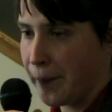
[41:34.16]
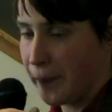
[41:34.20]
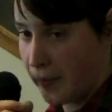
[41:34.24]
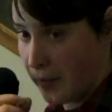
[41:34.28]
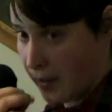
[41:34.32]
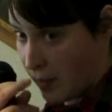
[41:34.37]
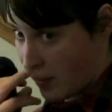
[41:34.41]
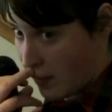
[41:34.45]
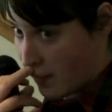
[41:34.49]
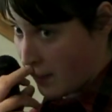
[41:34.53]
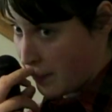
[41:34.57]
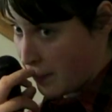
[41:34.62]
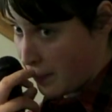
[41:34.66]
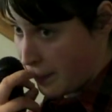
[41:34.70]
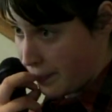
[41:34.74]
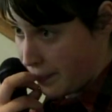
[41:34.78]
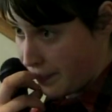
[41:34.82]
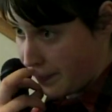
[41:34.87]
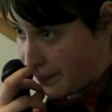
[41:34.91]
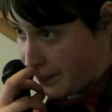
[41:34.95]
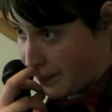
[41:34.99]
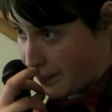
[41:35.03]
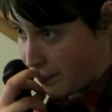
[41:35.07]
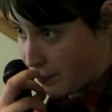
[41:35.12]

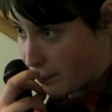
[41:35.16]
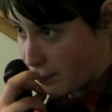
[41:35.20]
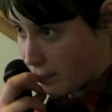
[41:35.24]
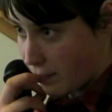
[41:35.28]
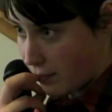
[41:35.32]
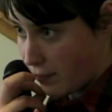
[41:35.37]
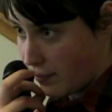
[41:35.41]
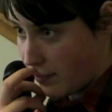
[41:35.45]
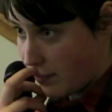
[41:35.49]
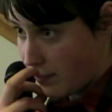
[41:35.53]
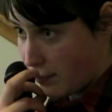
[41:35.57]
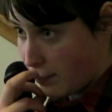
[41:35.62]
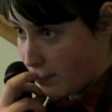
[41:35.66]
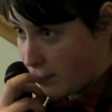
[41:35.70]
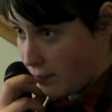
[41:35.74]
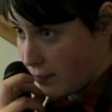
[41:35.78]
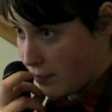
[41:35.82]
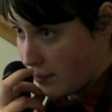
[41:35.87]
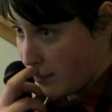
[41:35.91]
(no one is talking)